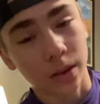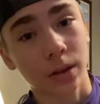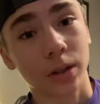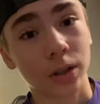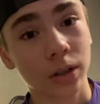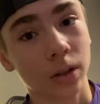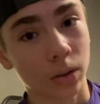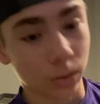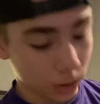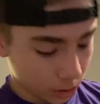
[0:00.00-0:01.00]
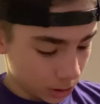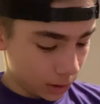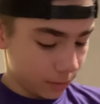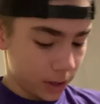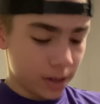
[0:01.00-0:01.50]
the good old
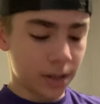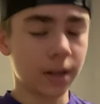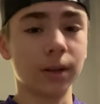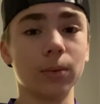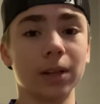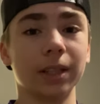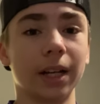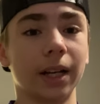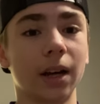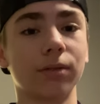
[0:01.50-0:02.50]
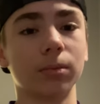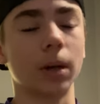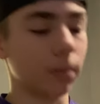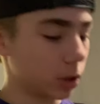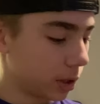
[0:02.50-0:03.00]
glove, the one that I got for my
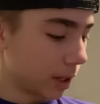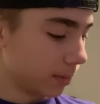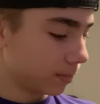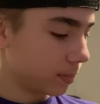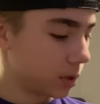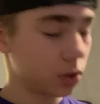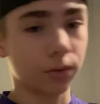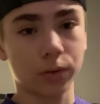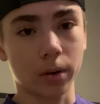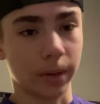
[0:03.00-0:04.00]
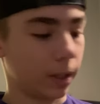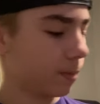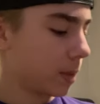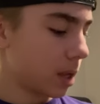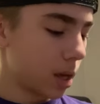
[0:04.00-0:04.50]
birthday, still forming it,
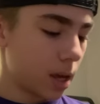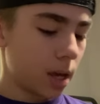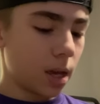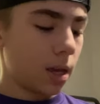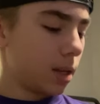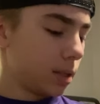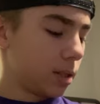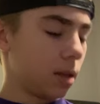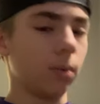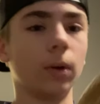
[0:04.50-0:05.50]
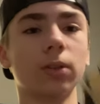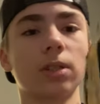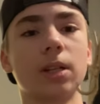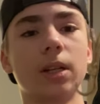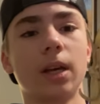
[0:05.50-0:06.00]
is the
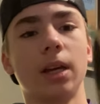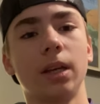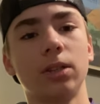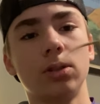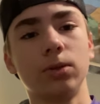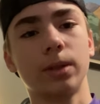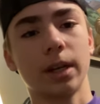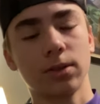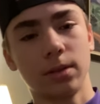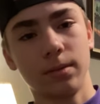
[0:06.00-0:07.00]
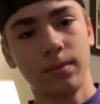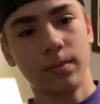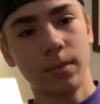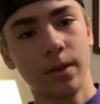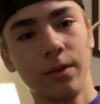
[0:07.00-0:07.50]
Wilson A2000
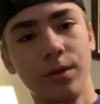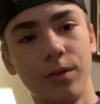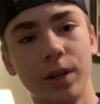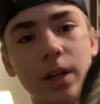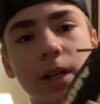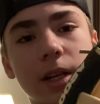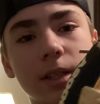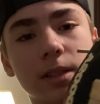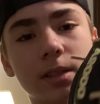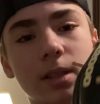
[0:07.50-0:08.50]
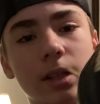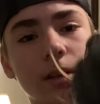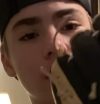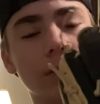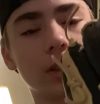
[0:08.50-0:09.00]
very nice. I
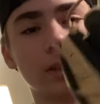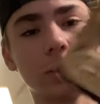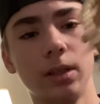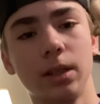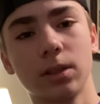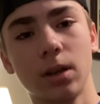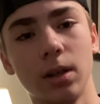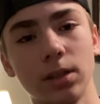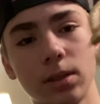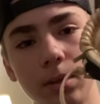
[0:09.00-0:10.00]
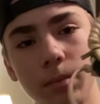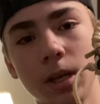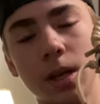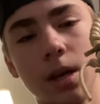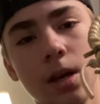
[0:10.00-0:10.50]
love it. It's awesome.
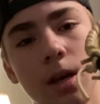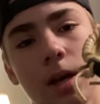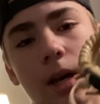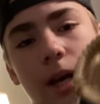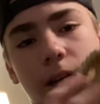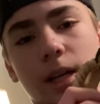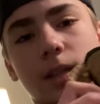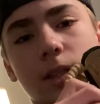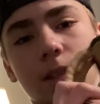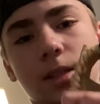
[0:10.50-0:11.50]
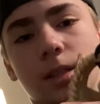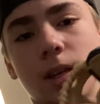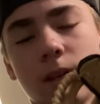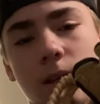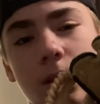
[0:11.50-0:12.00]
I got this,
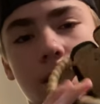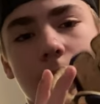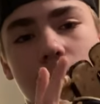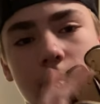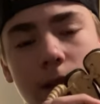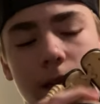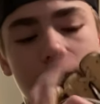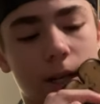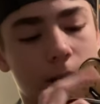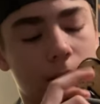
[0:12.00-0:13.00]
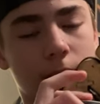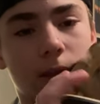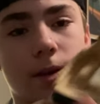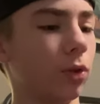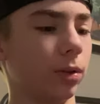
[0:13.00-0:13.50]
I got uh, the
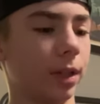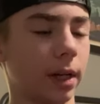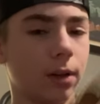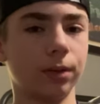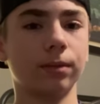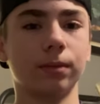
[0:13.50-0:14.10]
thumb folded out,